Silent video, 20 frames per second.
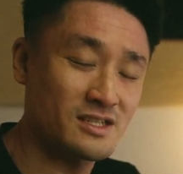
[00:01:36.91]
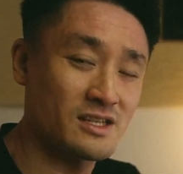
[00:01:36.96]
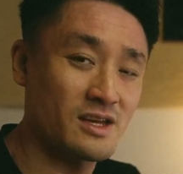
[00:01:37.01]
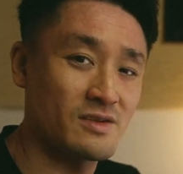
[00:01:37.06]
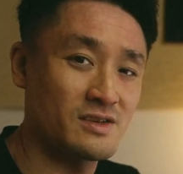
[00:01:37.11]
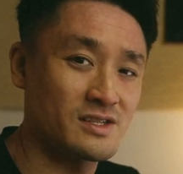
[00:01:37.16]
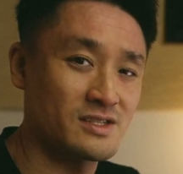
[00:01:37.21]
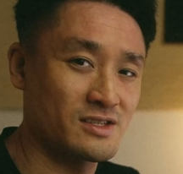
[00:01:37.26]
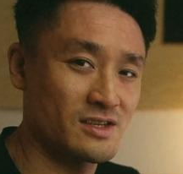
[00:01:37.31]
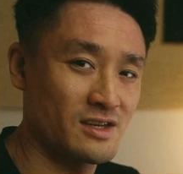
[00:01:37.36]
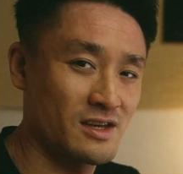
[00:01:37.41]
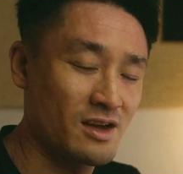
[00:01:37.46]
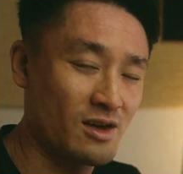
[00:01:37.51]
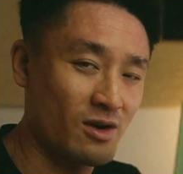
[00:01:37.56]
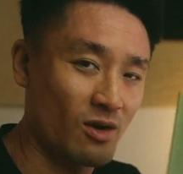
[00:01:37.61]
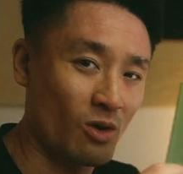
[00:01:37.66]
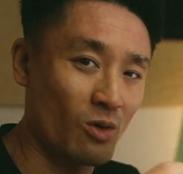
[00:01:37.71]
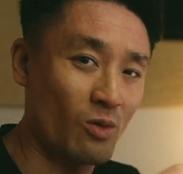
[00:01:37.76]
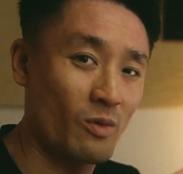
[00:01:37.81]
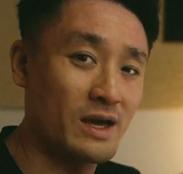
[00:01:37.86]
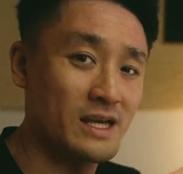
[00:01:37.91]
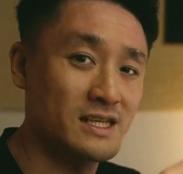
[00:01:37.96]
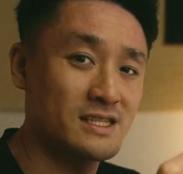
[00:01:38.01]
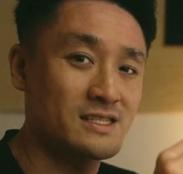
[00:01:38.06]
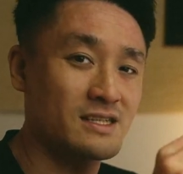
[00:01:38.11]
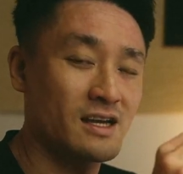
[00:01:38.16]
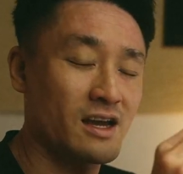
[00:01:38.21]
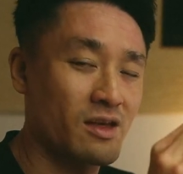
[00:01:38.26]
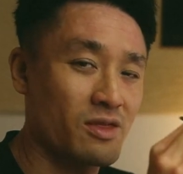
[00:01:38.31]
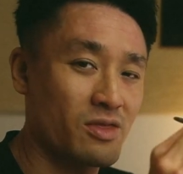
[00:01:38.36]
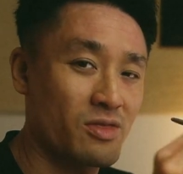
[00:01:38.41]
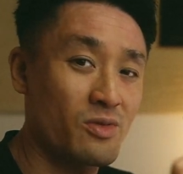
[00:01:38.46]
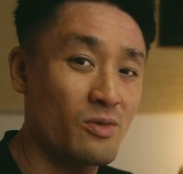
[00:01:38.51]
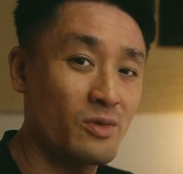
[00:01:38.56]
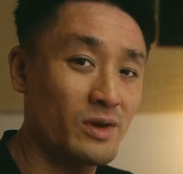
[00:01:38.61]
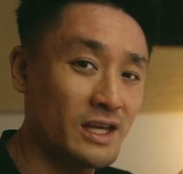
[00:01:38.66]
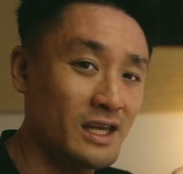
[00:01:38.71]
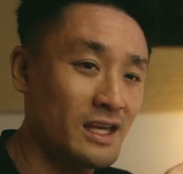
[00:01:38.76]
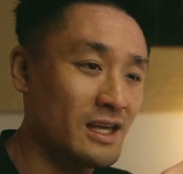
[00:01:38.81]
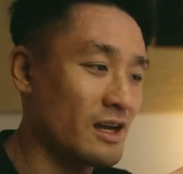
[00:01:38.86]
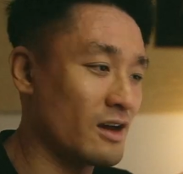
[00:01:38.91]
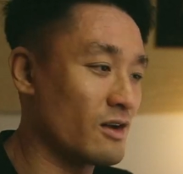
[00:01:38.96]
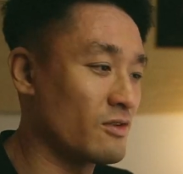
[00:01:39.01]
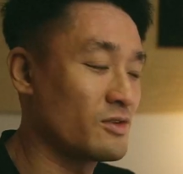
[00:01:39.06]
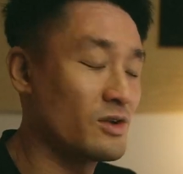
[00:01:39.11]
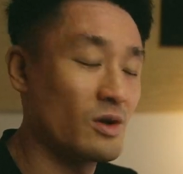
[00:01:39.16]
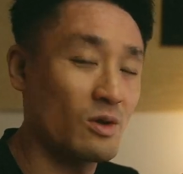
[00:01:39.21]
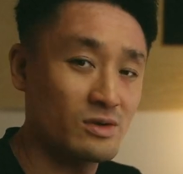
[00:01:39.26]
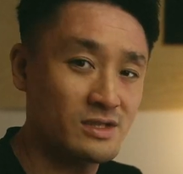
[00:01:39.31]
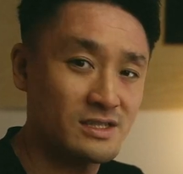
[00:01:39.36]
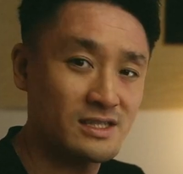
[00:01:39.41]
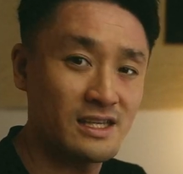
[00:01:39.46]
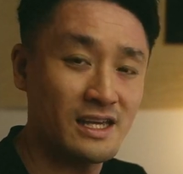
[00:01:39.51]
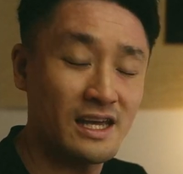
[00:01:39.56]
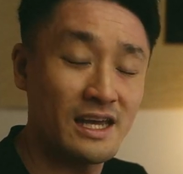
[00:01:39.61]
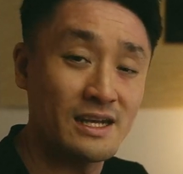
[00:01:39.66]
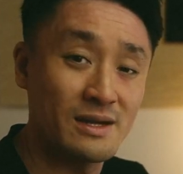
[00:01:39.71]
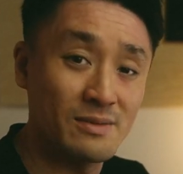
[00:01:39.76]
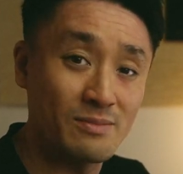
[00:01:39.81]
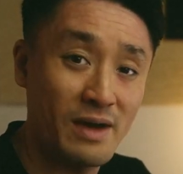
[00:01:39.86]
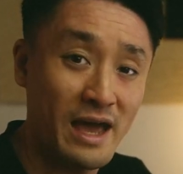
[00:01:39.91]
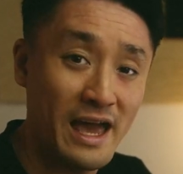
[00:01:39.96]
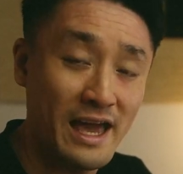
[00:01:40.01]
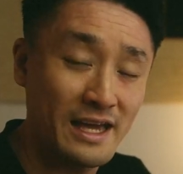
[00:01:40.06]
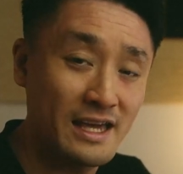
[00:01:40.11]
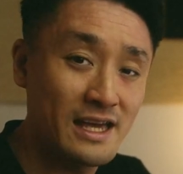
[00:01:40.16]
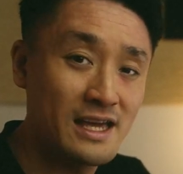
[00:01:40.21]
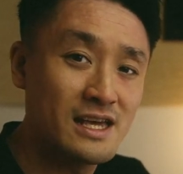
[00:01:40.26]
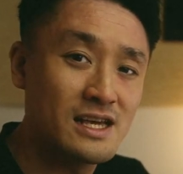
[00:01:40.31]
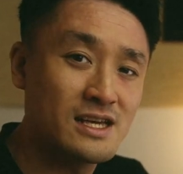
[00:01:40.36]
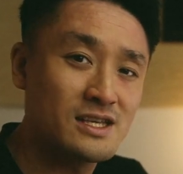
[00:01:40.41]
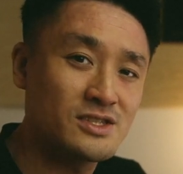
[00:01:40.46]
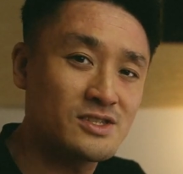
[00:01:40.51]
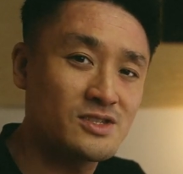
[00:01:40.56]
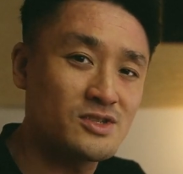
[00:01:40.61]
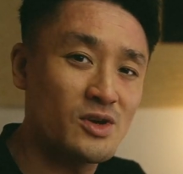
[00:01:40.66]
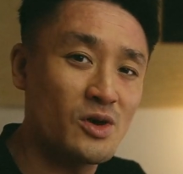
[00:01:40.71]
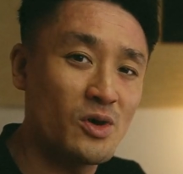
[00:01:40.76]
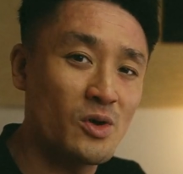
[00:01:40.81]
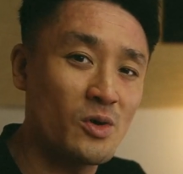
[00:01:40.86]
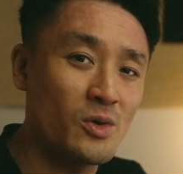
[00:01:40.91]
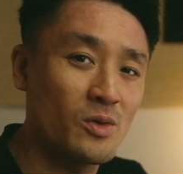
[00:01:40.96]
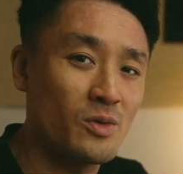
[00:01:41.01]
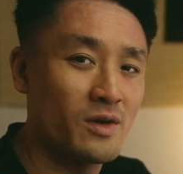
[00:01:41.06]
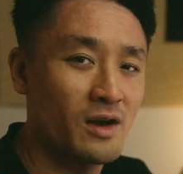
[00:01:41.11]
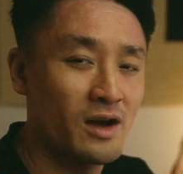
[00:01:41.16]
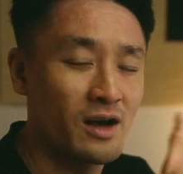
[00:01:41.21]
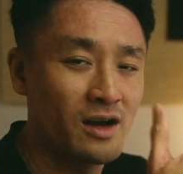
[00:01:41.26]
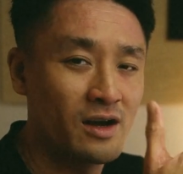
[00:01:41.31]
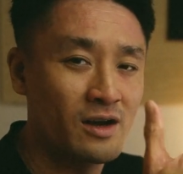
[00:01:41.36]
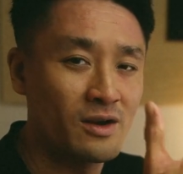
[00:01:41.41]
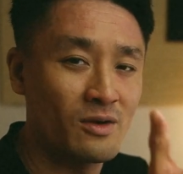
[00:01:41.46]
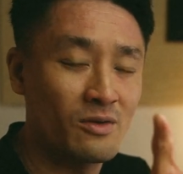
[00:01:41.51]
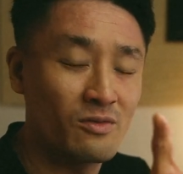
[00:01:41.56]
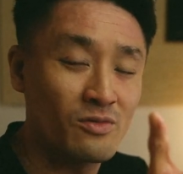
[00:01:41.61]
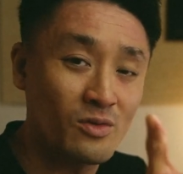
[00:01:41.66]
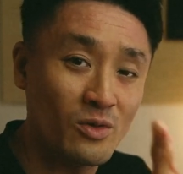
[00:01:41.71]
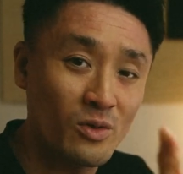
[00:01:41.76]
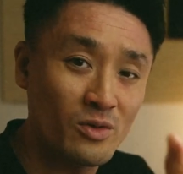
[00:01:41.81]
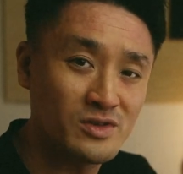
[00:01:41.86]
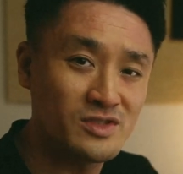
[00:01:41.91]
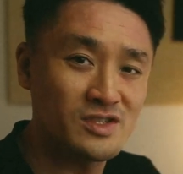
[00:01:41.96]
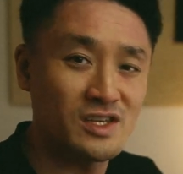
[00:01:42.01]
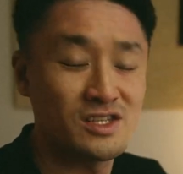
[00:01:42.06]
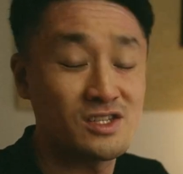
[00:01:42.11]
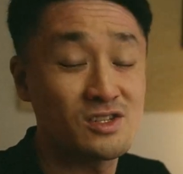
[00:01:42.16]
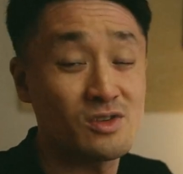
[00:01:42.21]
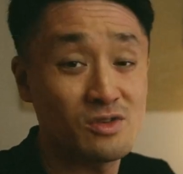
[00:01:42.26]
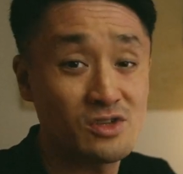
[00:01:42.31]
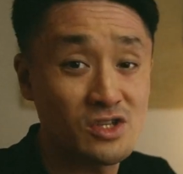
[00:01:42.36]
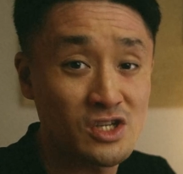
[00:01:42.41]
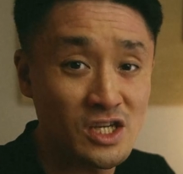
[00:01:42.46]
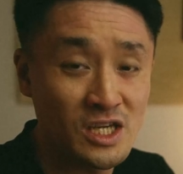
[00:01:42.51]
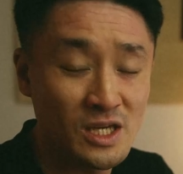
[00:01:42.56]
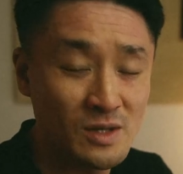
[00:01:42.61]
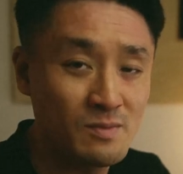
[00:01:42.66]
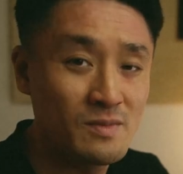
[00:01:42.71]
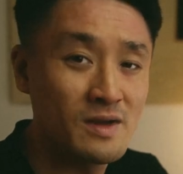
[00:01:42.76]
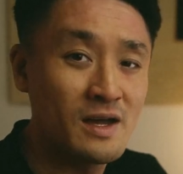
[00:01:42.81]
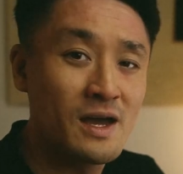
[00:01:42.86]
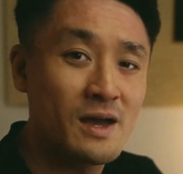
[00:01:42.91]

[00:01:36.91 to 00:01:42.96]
There's always 3 of those in a pack, so of course it's not cheap,